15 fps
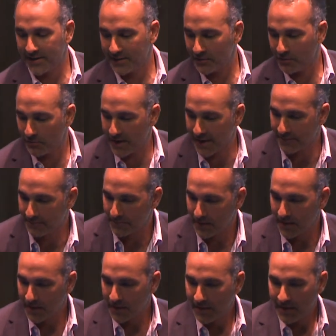in the way.
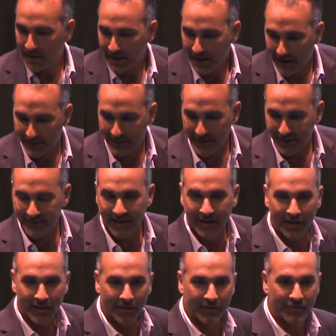And then
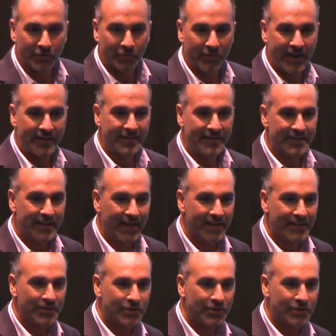the way these guys